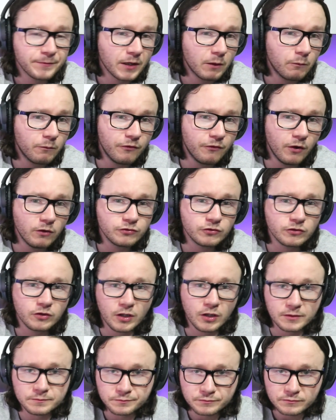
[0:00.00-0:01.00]
We've also
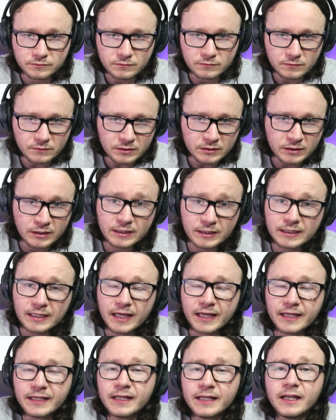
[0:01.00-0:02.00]
got
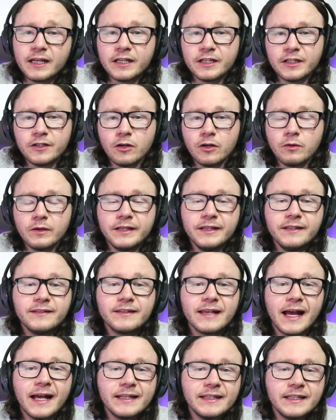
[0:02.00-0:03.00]
Clay. You know, he's
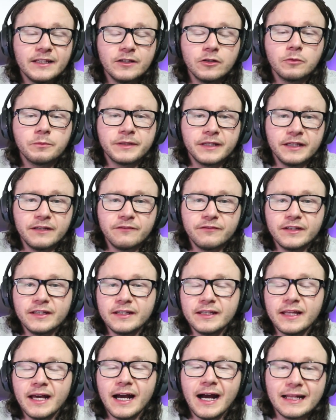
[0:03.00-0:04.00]
ended up
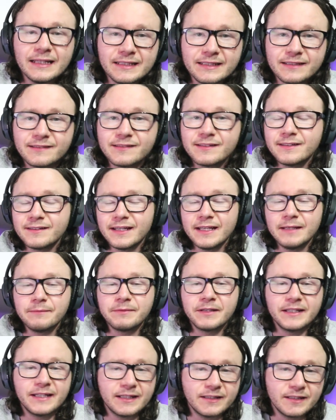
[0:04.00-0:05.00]
giving Alex the tapes
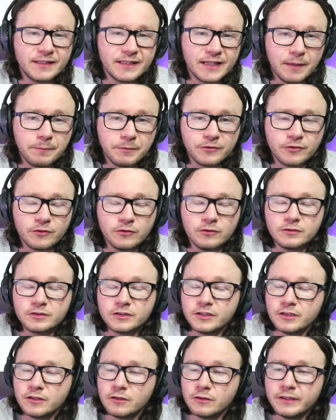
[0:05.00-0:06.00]
at the end of the episode.
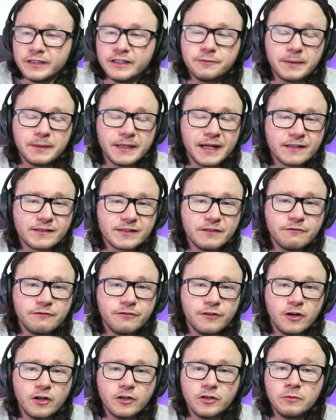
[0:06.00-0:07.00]
You know, he's been asking
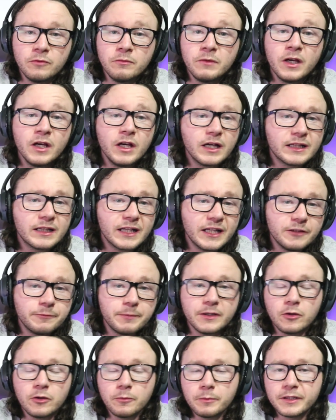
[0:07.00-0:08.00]
for them. Clay's
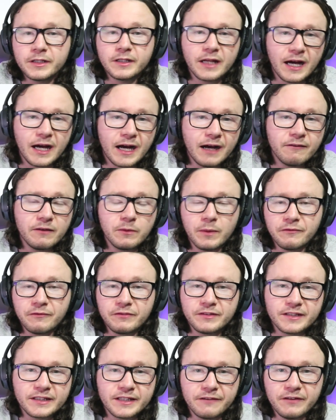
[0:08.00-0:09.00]
been humming and hawing whether
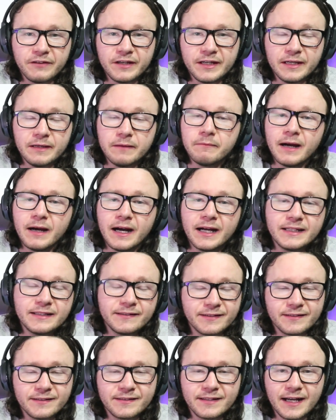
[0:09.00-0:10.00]
to give it him, and he's
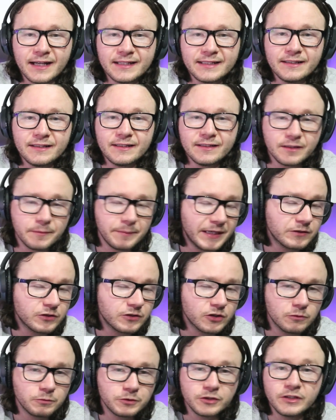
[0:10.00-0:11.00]
decided the best
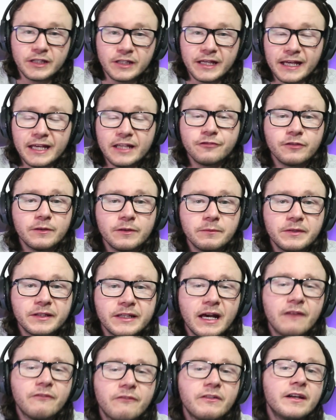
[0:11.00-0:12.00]
option is for him to
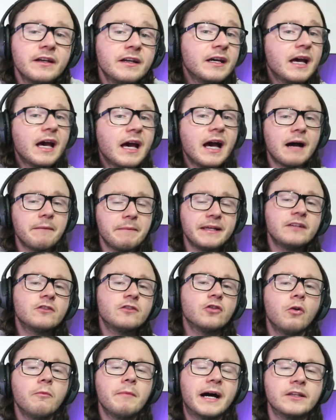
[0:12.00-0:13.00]
have it and make his
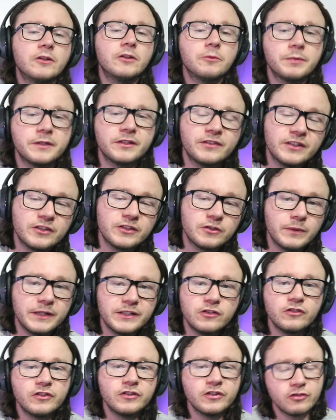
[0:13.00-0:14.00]
own mind up of the
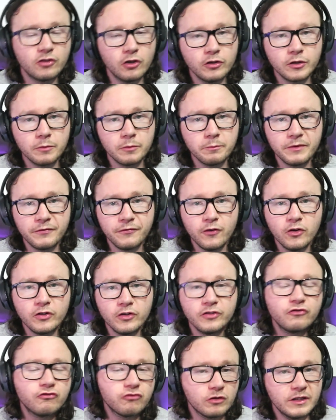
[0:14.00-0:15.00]
situations. He's heard them before,
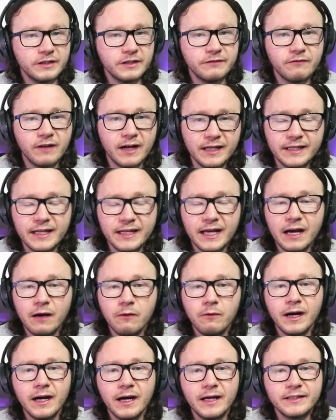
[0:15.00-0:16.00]
he's struggling right
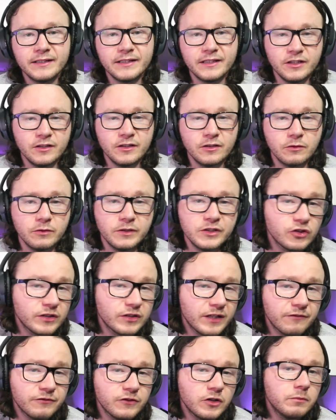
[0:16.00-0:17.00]
now, and you know, he should
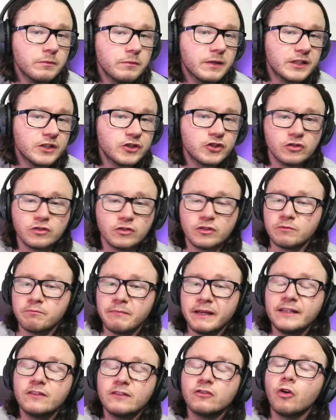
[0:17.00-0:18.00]
have them and he should
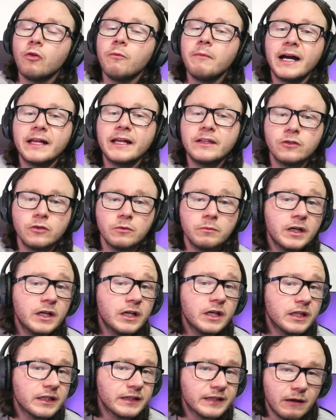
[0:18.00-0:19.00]
make his own mind up.
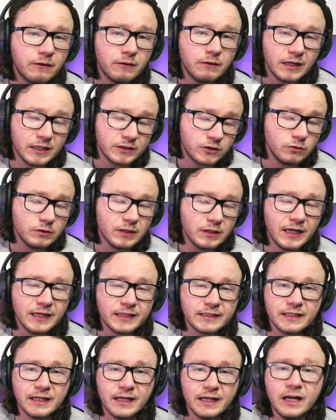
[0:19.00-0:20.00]
Now I do like
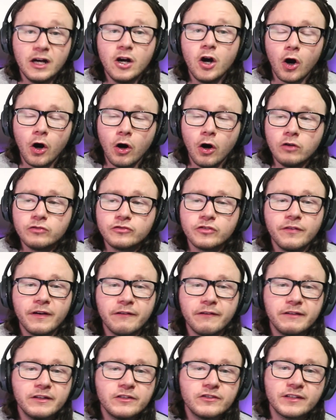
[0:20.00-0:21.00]
that. Also
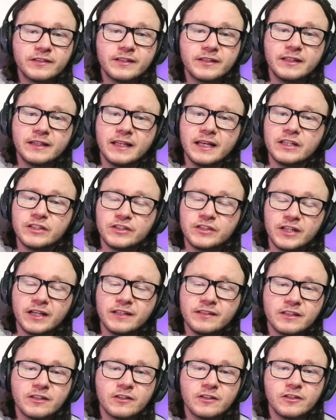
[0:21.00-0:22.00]
very interesting that
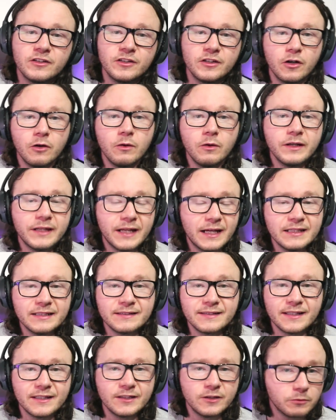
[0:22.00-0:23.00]
Jessica, you know, and
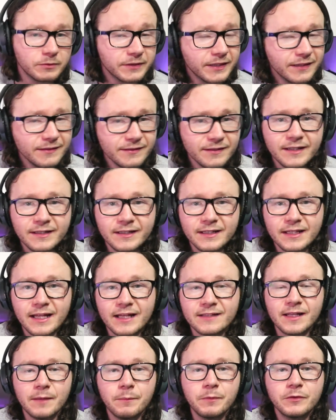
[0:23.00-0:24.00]
Alex ended up kissing in the
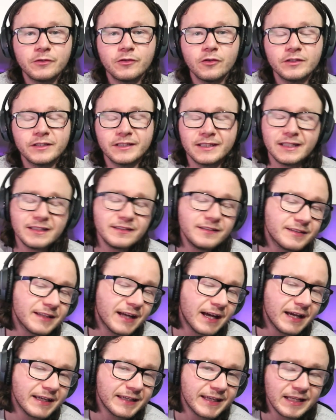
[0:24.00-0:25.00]
last episode, and then she
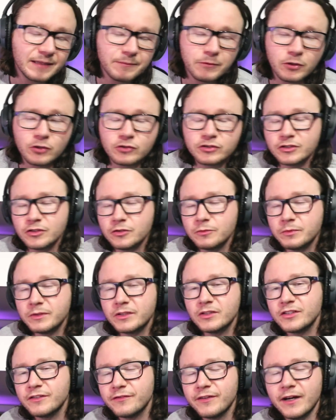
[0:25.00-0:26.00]
started getting emotional
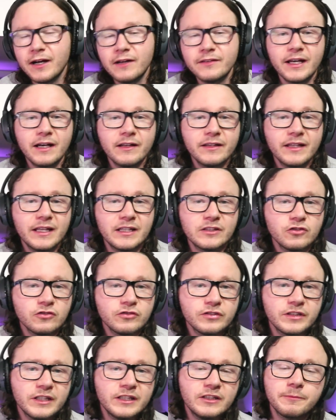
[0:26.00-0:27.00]
because she found out that
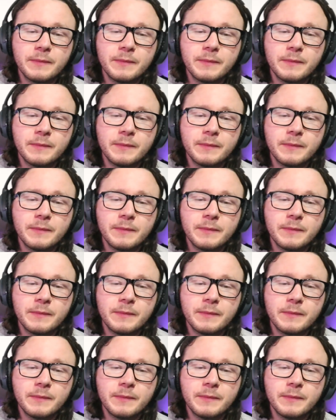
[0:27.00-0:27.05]
Justin's